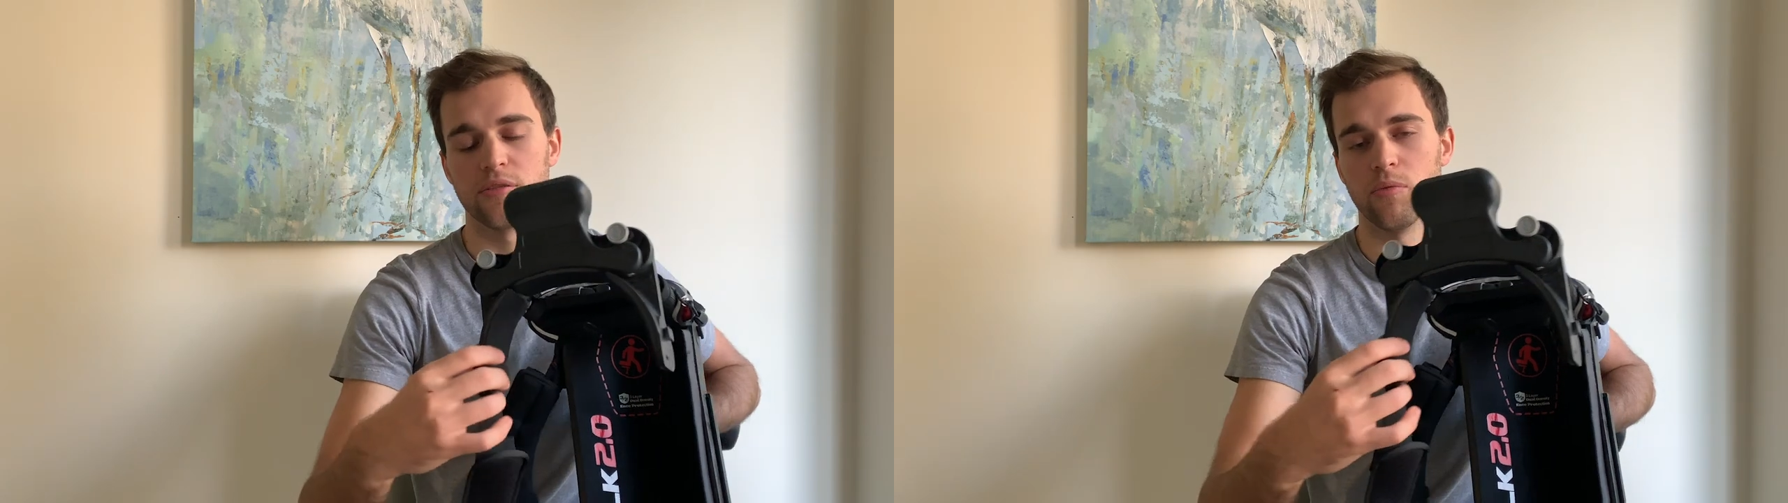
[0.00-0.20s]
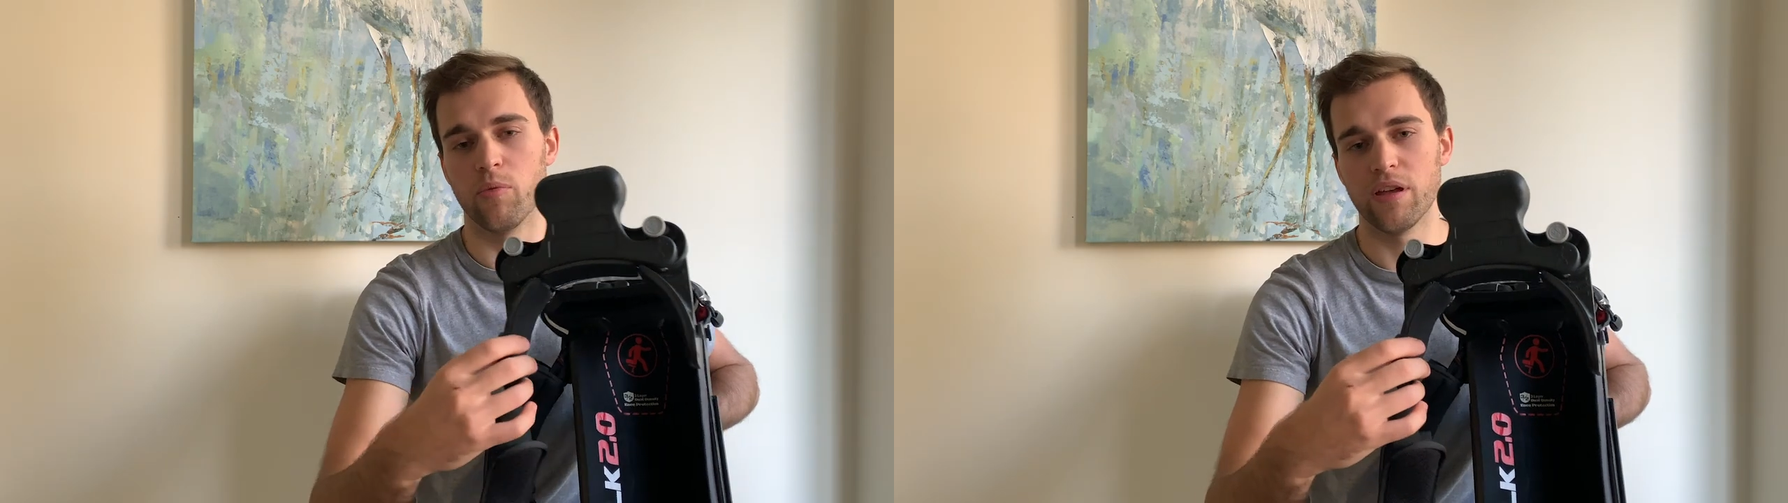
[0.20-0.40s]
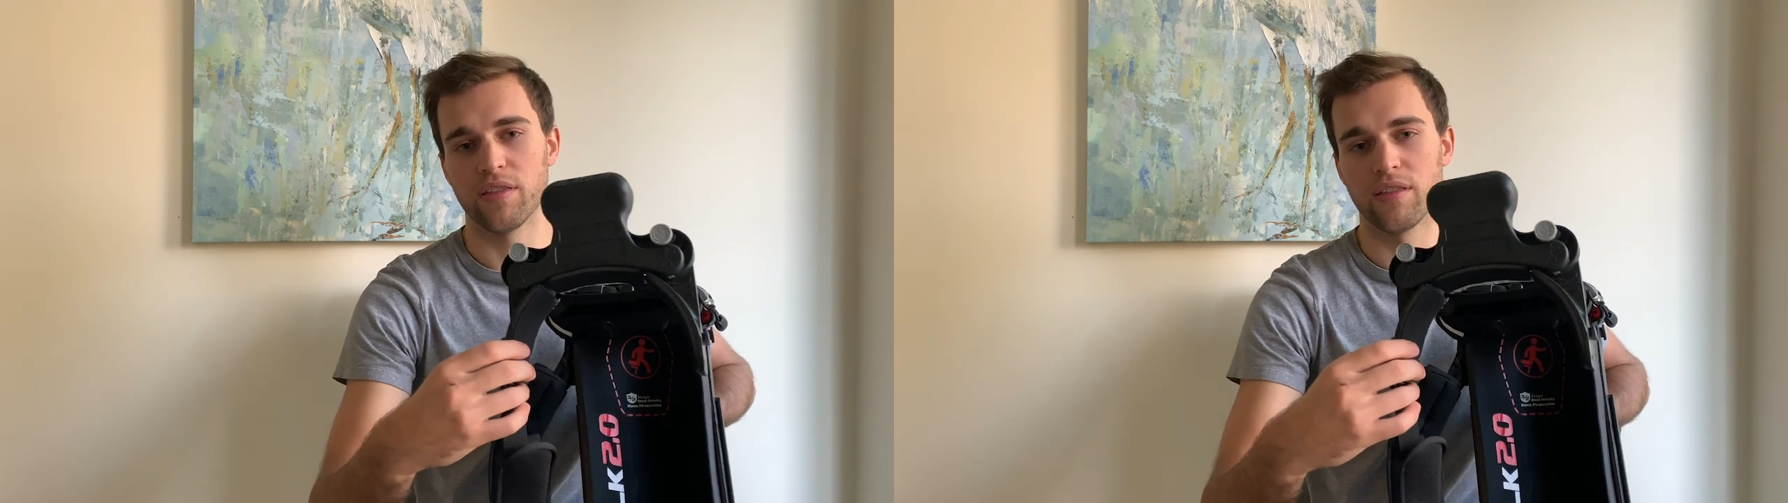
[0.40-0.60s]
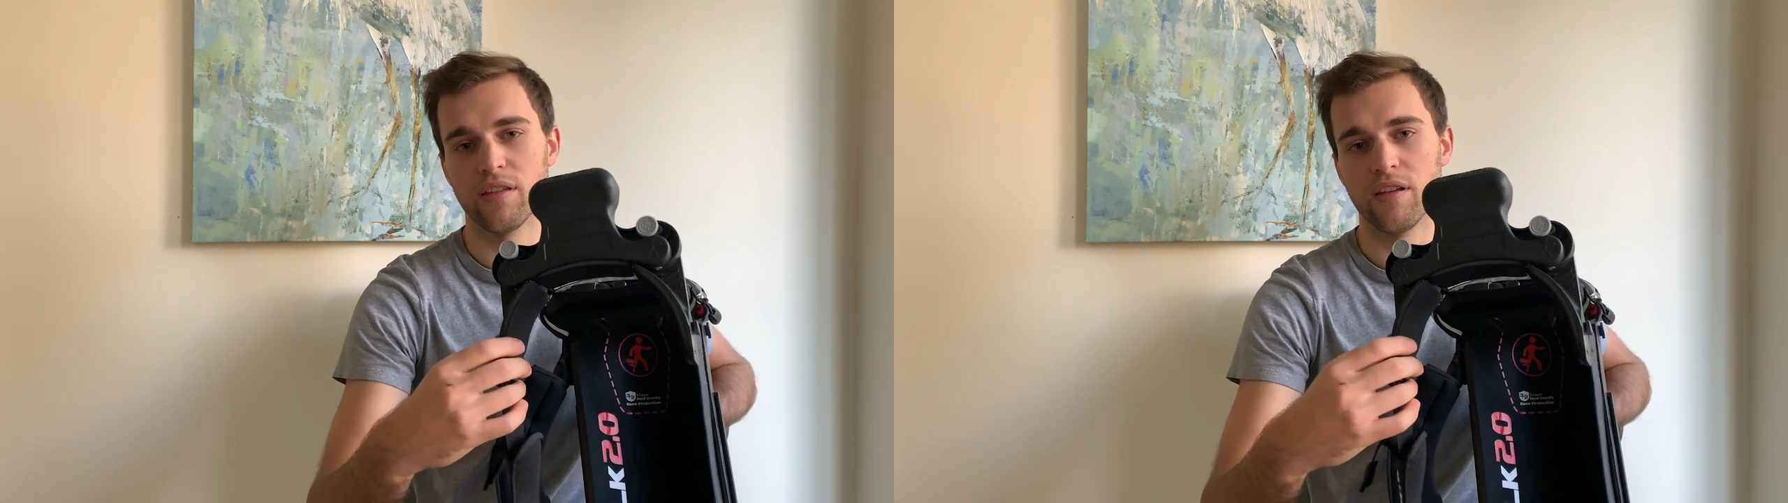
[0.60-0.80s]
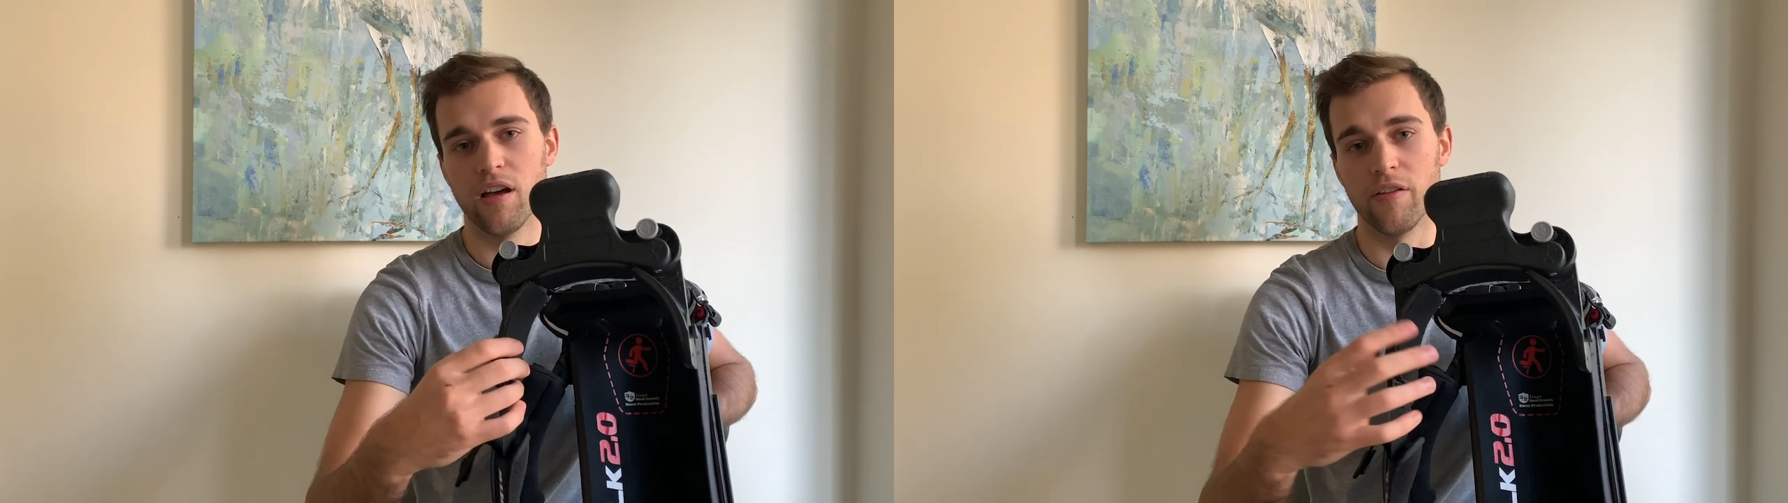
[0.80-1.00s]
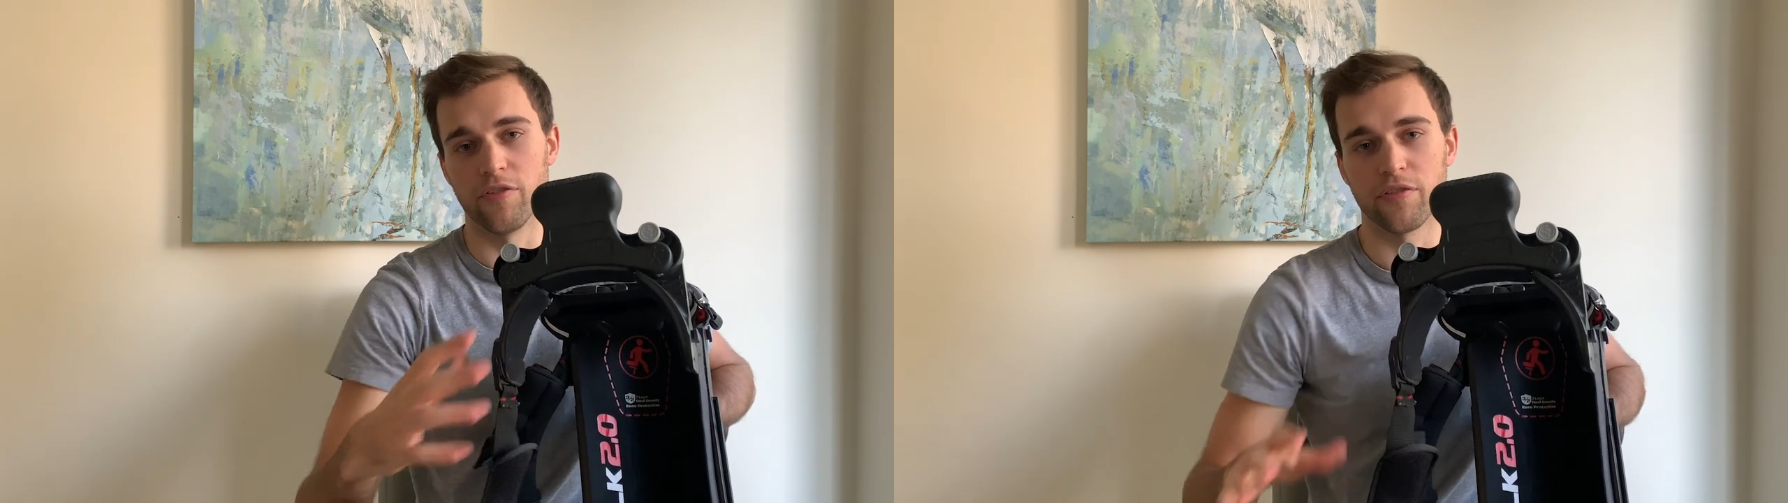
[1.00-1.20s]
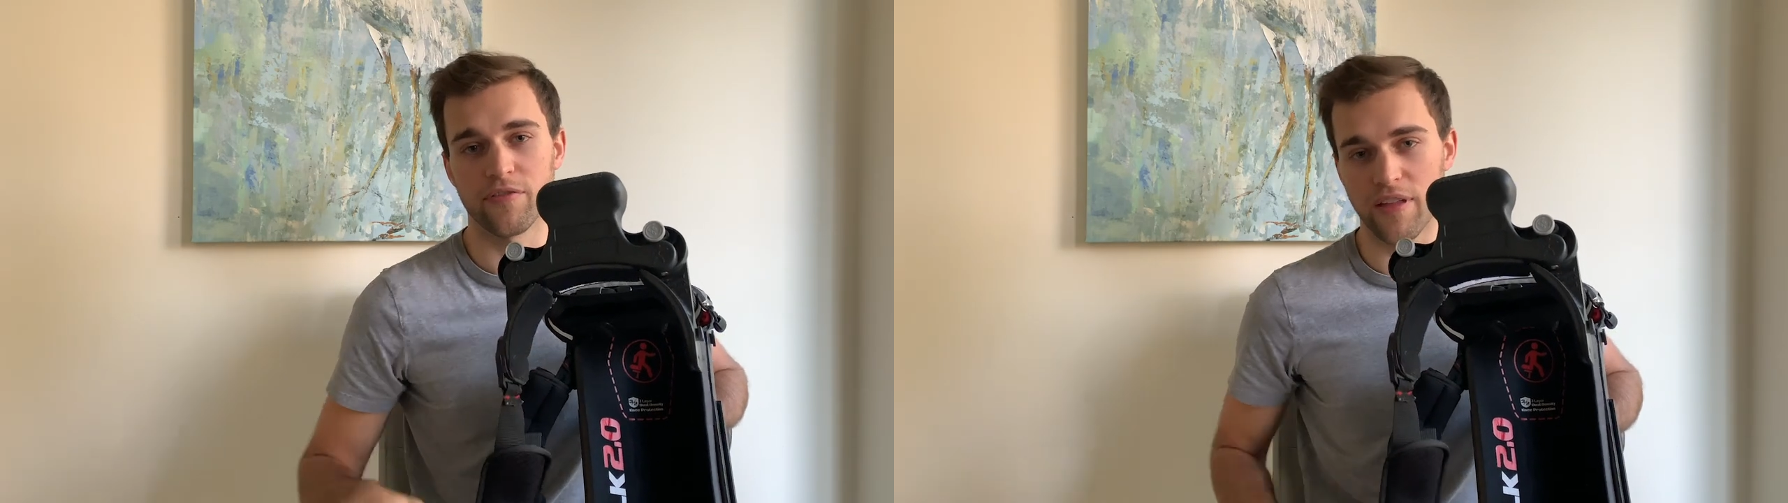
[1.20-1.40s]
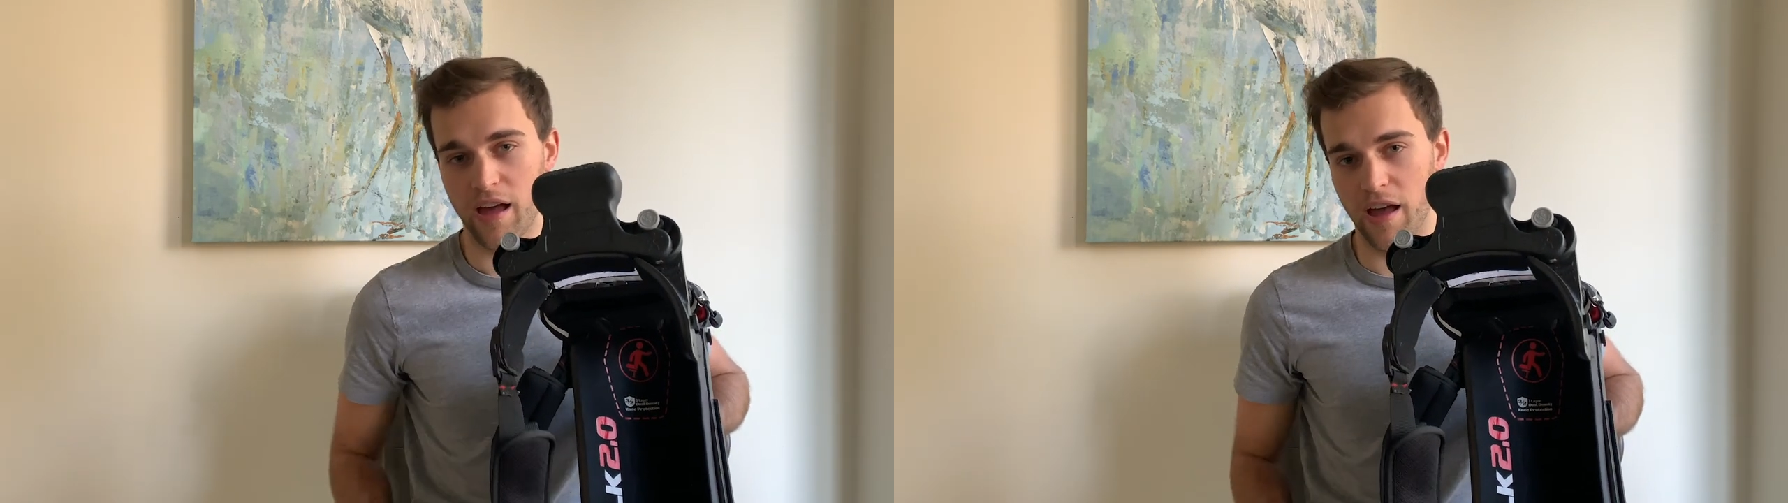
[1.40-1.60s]
the width of your
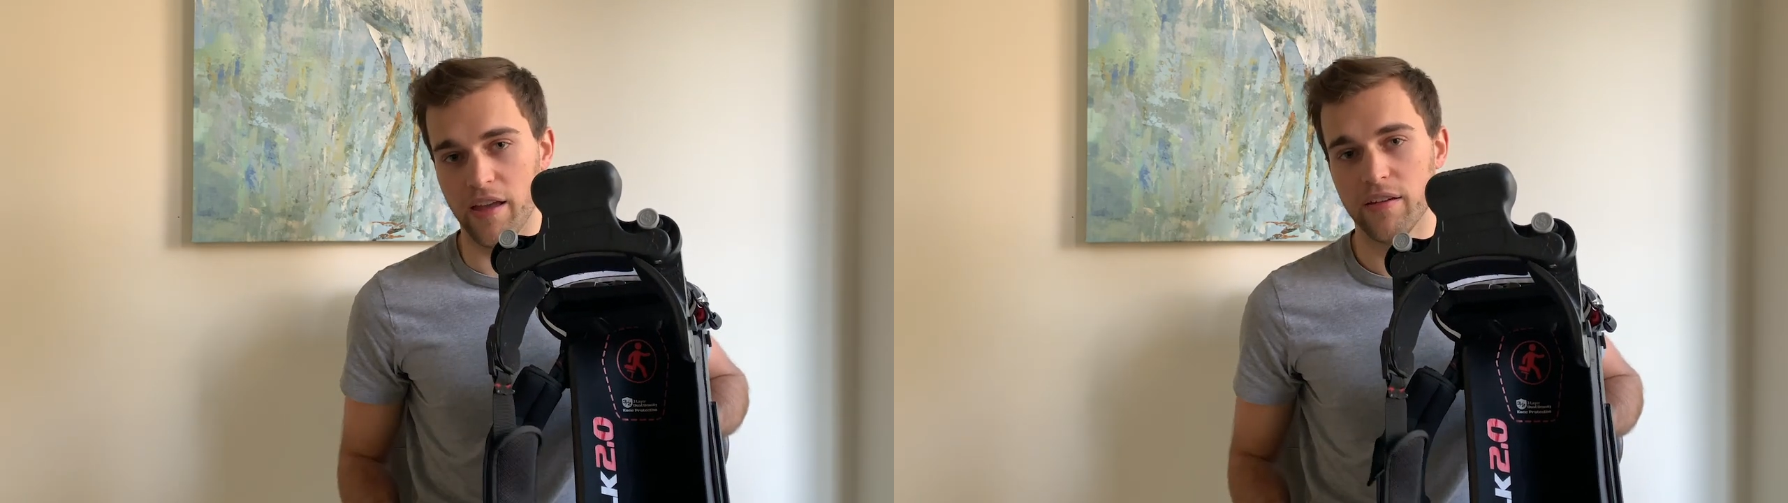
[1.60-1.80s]
thigh.